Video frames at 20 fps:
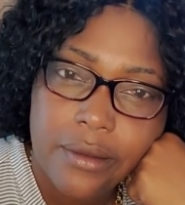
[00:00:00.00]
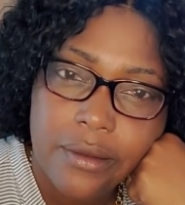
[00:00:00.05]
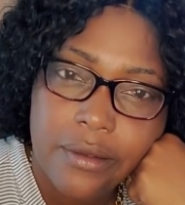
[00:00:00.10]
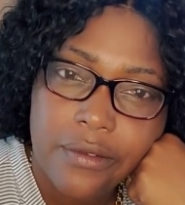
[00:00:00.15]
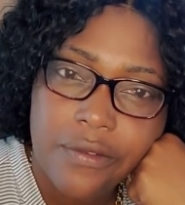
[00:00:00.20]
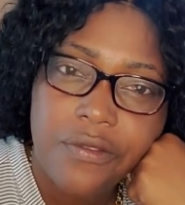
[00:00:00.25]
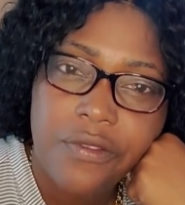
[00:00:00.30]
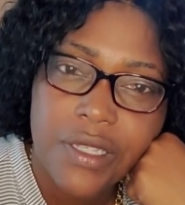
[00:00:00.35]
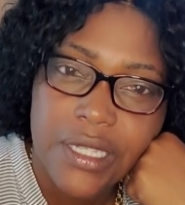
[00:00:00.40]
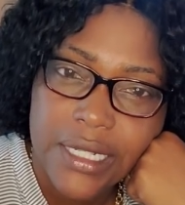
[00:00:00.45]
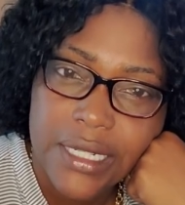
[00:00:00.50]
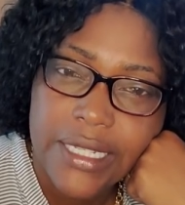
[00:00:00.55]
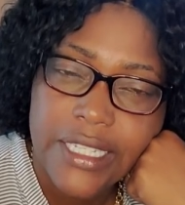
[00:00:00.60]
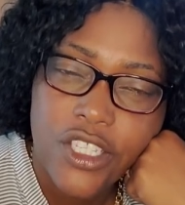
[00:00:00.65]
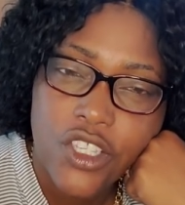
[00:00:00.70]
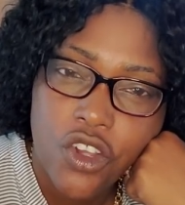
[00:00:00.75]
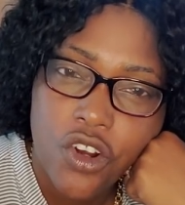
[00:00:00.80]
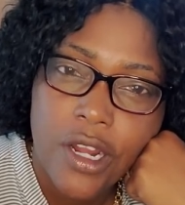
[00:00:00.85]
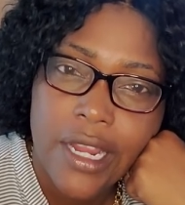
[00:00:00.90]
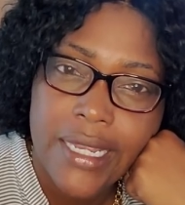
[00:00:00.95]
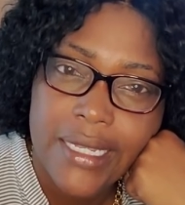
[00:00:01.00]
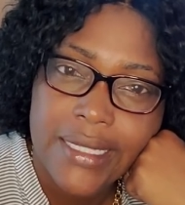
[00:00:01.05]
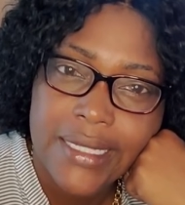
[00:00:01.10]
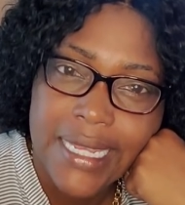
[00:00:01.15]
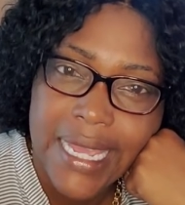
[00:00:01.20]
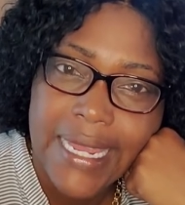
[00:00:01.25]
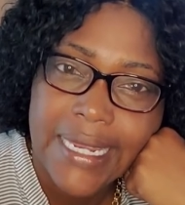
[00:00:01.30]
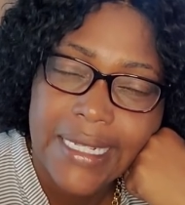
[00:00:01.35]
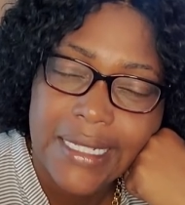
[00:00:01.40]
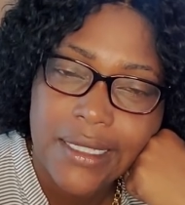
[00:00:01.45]
feeling you're
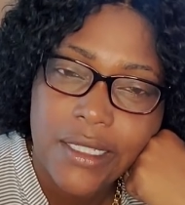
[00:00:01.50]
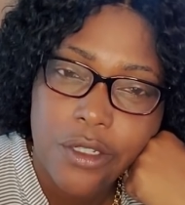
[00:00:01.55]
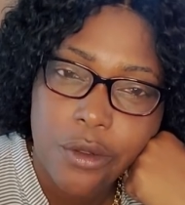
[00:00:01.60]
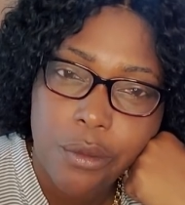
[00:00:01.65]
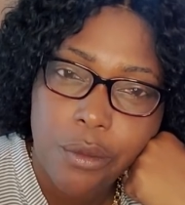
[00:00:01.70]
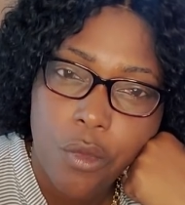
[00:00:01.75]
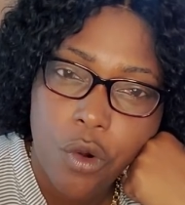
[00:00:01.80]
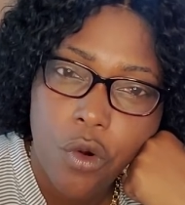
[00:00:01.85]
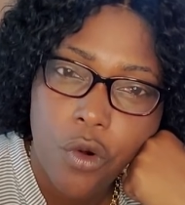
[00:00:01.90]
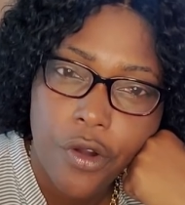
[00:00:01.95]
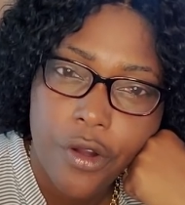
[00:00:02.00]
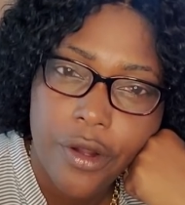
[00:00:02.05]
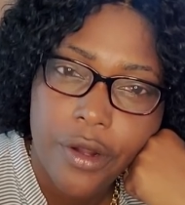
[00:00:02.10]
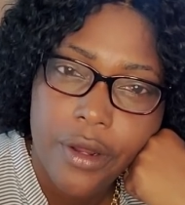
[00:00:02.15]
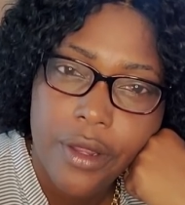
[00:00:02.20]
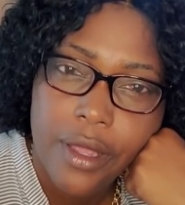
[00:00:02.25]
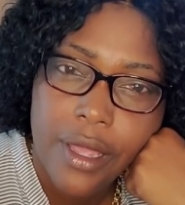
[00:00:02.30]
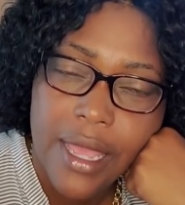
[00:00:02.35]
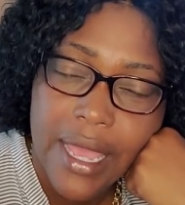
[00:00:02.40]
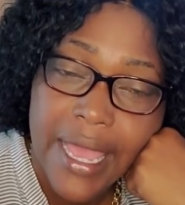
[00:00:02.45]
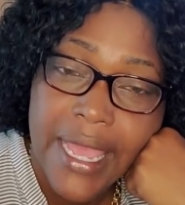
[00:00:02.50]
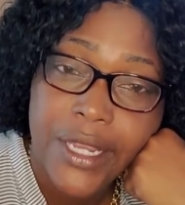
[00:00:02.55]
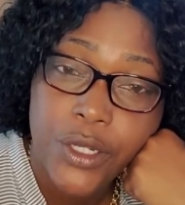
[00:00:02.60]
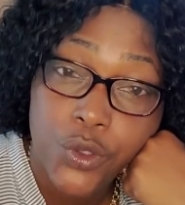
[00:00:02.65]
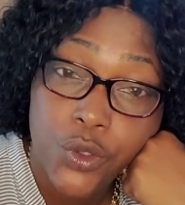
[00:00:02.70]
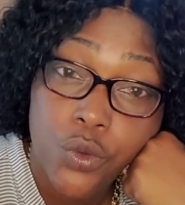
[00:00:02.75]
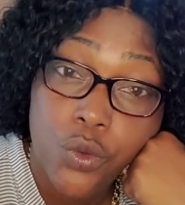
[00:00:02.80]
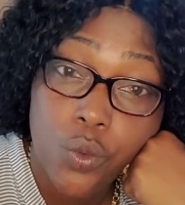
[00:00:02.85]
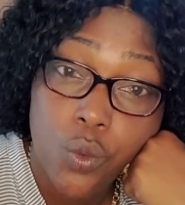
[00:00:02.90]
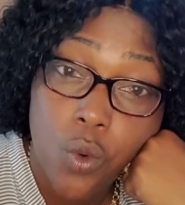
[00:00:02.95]
entitled to more and
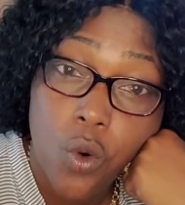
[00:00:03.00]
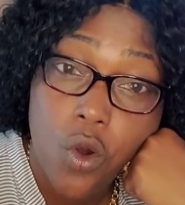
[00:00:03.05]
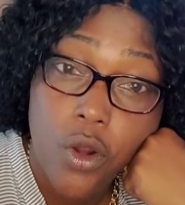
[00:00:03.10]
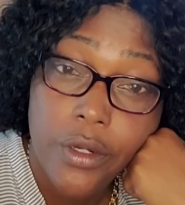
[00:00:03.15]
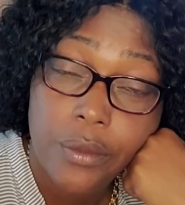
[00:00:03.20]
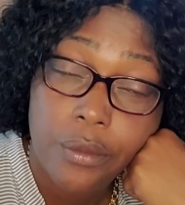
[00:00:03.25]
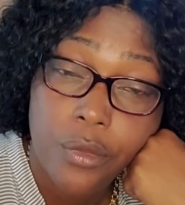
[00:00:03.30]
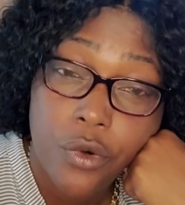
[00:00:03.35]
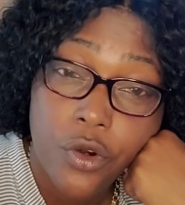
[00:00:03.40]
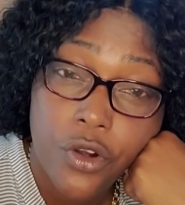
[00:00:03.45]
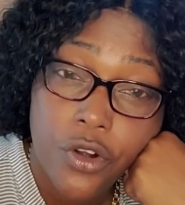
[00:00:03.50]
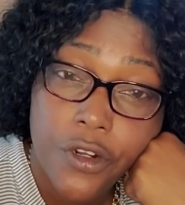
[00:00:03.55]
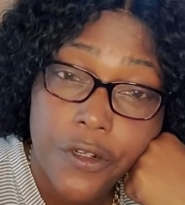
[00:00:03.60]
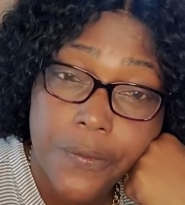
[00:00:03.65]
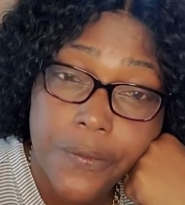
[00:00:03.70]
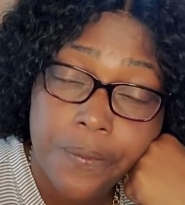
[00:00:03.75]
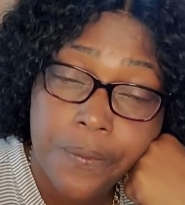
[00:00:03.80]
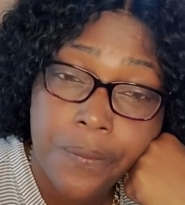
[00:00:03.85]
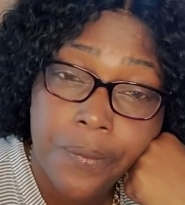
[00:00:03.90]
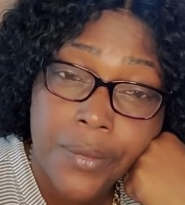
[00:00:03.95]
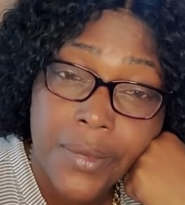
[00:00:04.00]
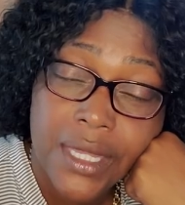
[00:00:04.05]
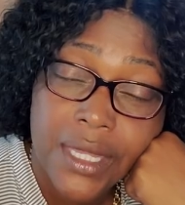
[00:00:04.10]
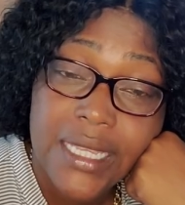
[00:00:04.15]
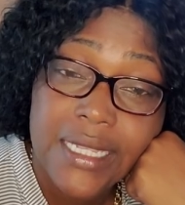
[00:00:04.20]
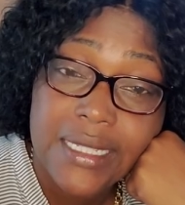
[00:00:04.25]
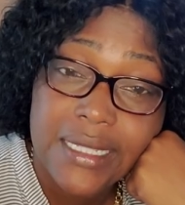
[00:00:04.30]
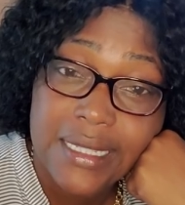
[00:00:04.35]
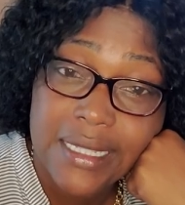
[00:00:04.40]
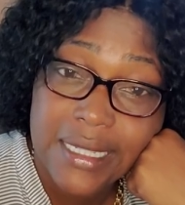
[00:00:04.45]
you want more.
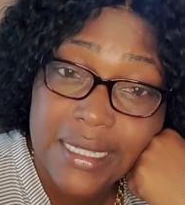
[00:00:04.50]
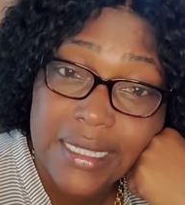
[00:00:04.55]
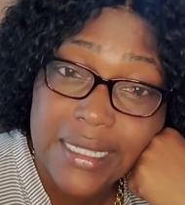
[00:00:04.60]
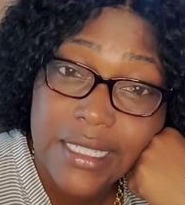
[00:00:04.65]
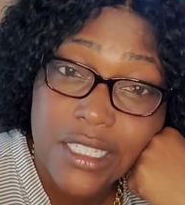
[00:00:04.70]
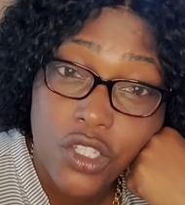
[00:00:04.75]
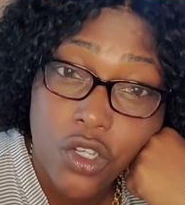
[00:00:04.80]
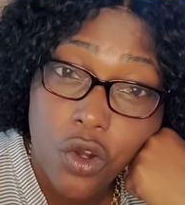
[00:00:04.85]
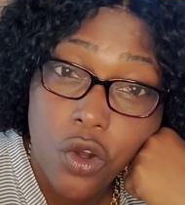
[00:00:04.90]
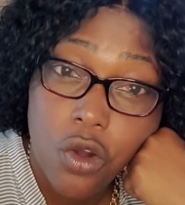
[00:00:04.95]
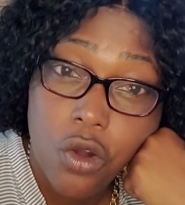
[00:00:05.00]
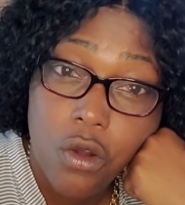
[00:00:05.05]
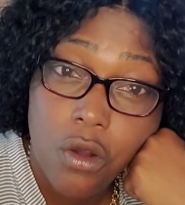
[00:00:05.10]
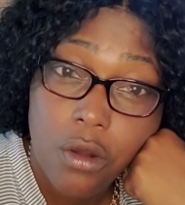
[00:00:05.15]
Is this your